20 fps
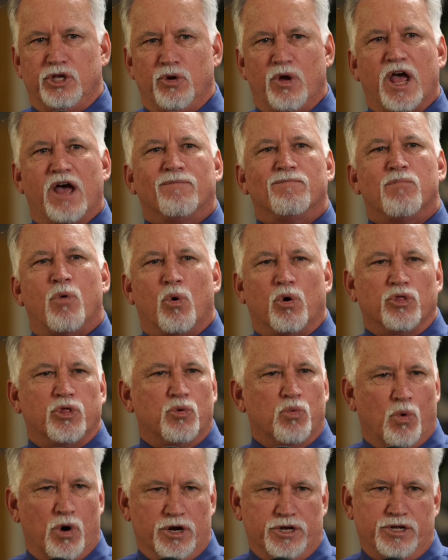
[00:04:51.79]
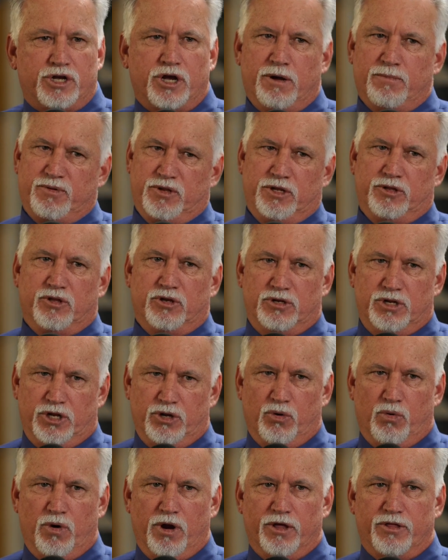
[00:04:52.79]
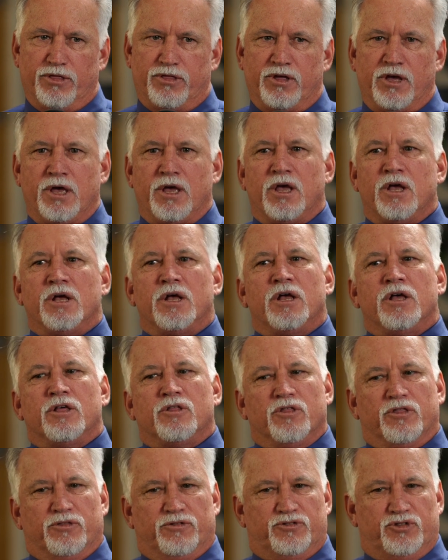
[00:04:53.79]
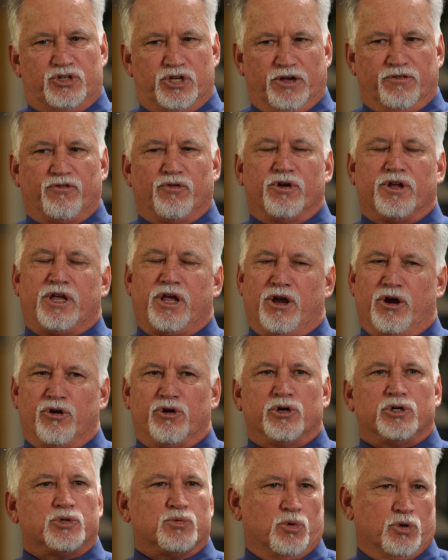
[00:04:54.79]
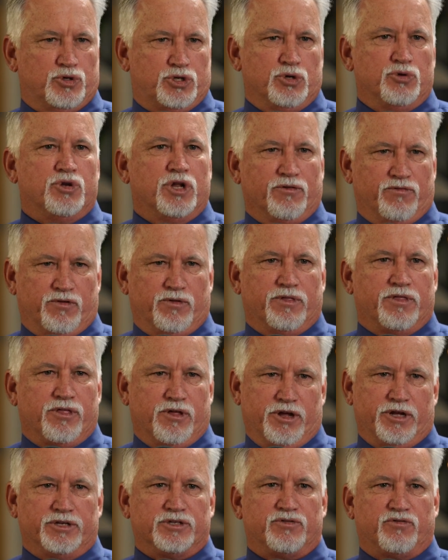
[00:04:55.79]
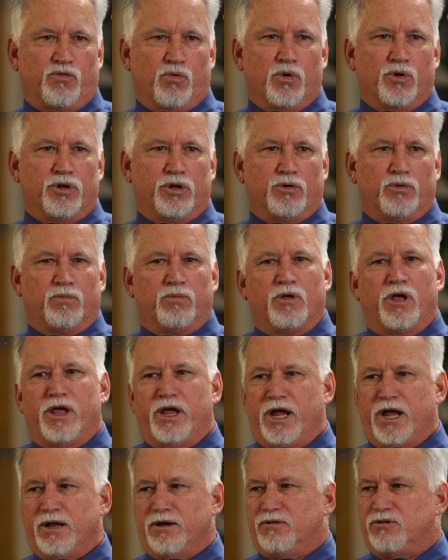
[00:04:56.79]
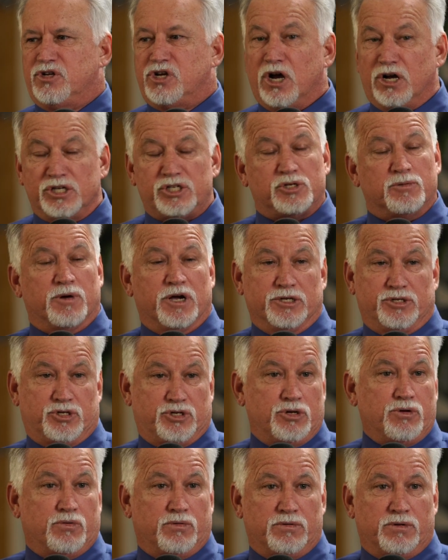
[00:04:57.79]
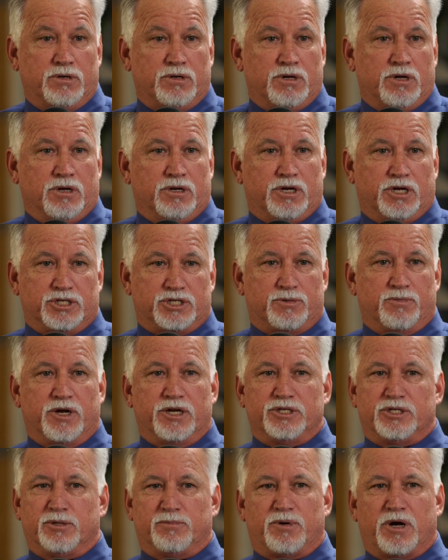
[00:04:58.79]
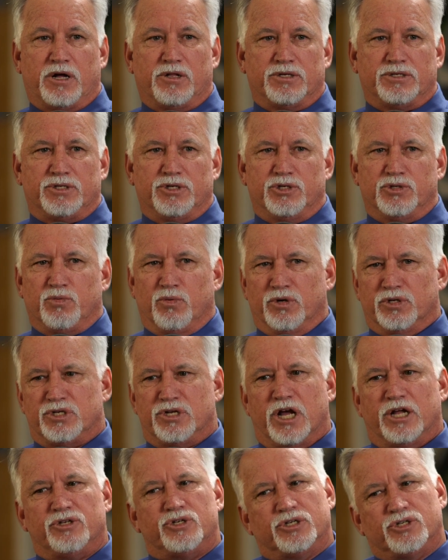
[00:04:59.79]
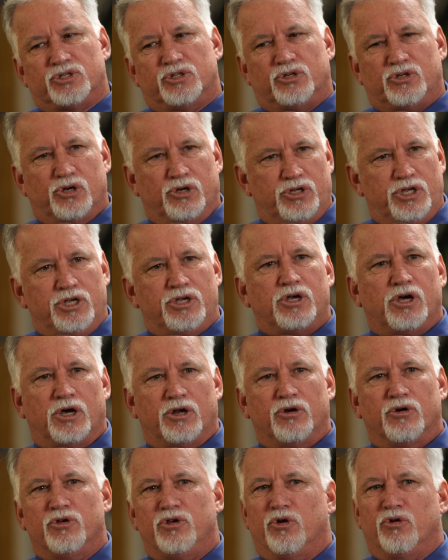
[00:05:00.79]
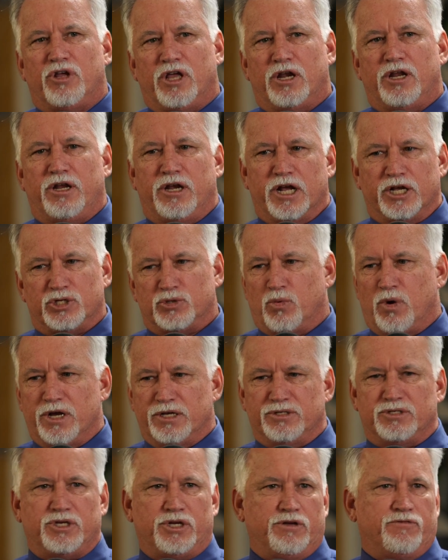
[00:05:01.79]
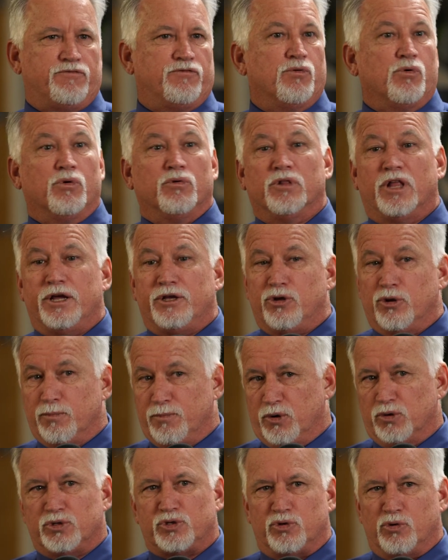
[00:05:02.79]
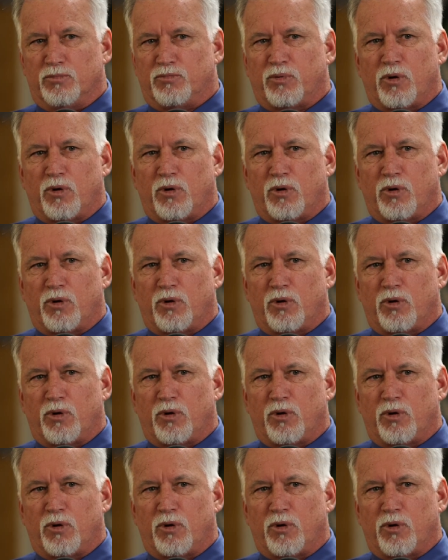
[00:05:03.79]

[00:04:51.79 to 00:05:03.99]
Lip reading: You have more than one company to deal with. Different carriers will do different things for you and customize too. customize the policies where it's not just the cookie cutter, you're getting XYZ for like your personal